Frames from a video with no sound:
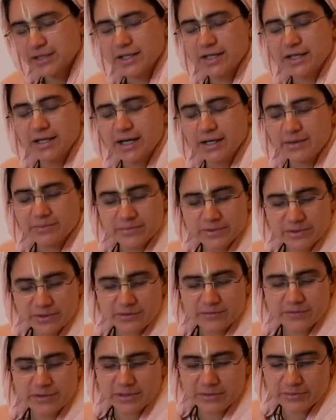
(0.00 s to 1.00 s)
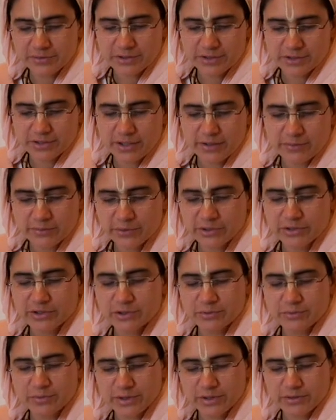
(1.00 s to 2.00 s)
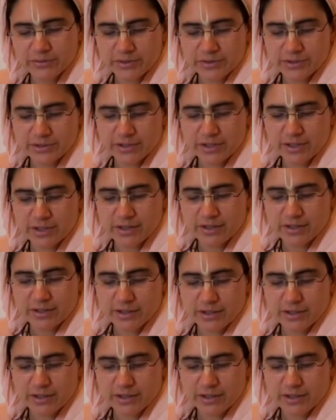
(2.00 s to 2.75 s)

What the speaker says: then I'm serving Krishna, I'm worshipping Krishna.